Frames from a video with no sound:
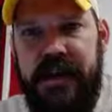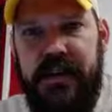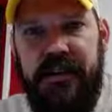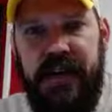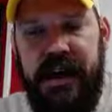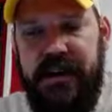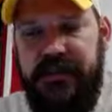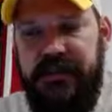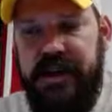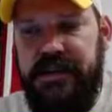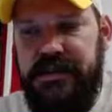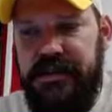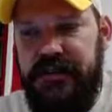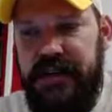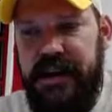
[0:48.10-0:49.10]
get together kind of
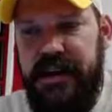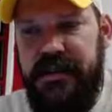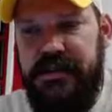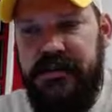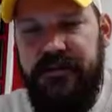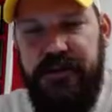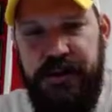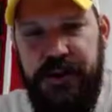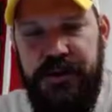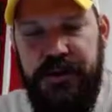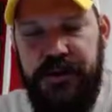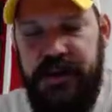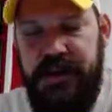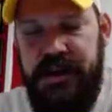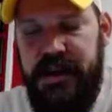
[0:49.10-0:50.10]
face to face
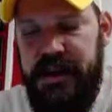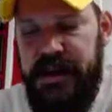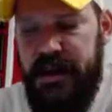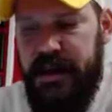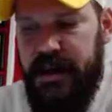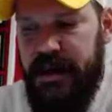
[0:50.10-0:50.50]
virtually